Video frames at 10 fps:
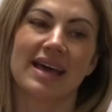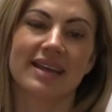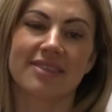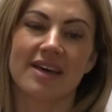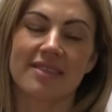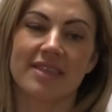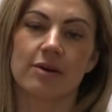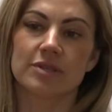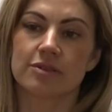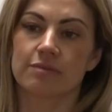And I thought
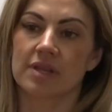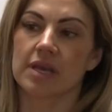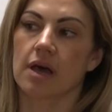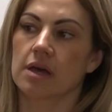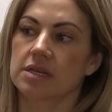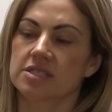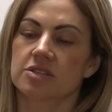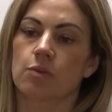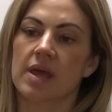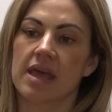that was a really
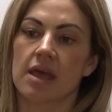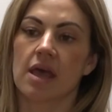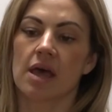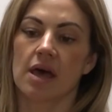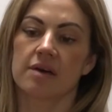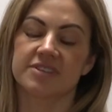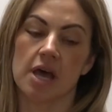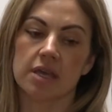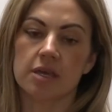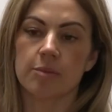honest way of
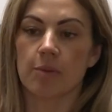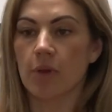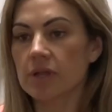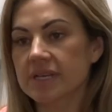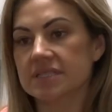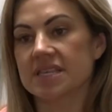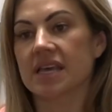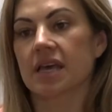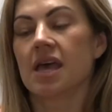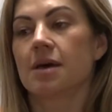talking about pole
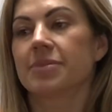dancing